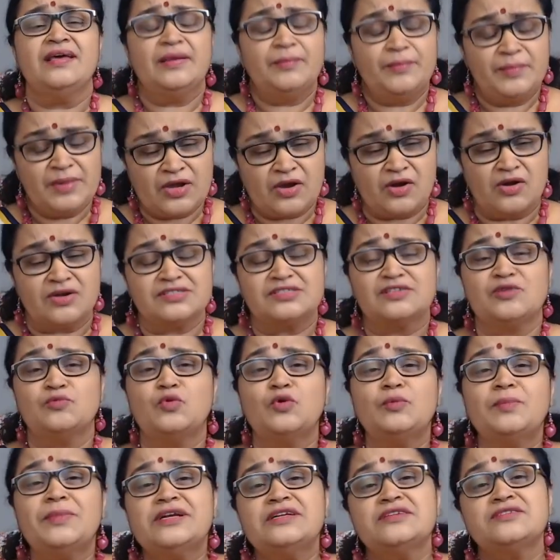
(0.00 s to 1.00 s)
because the
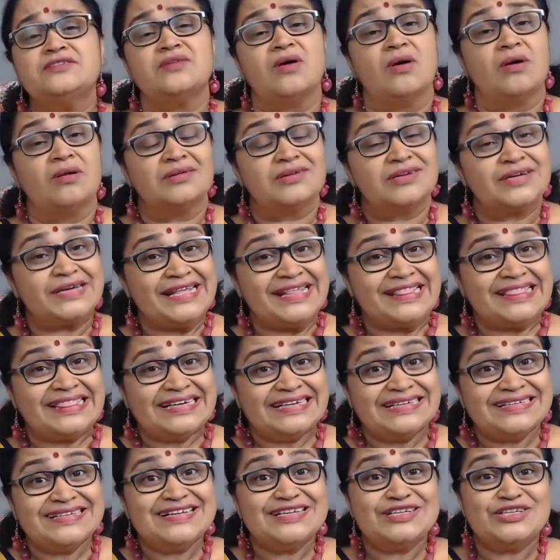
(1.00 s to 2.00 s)
woman is already
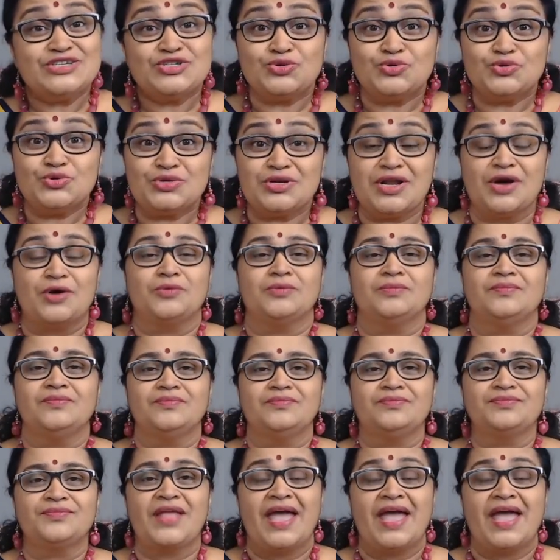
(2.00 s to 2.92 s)
32 now.